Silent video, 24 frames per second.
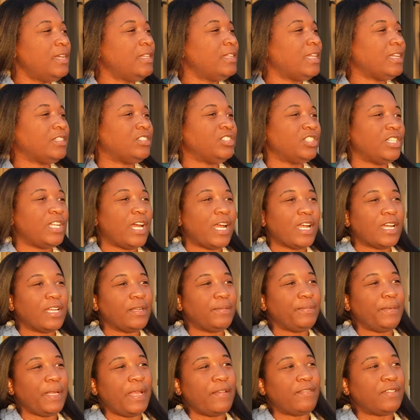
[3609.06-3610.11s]
that you're not going
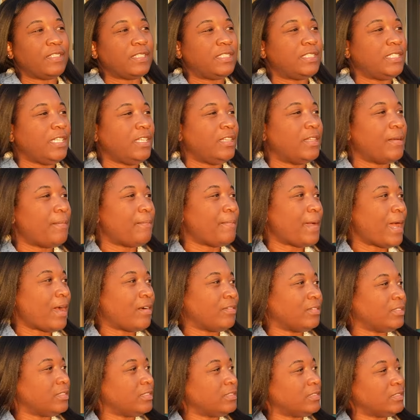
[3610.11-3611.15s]
to be able to see the
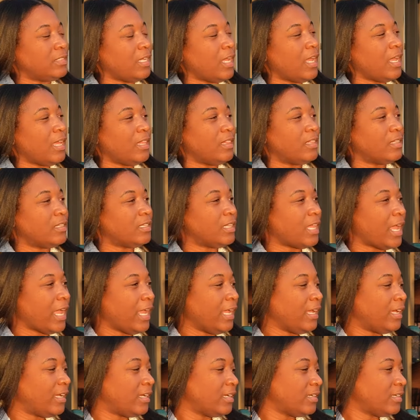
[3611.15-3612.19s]
mountain and the
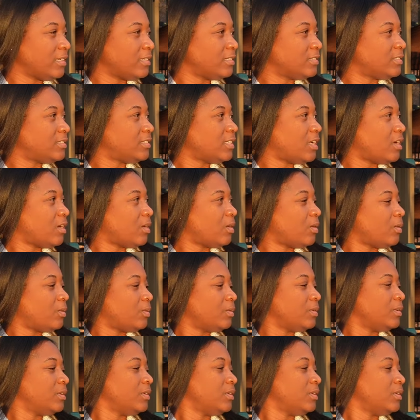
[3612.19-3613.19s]
lake. So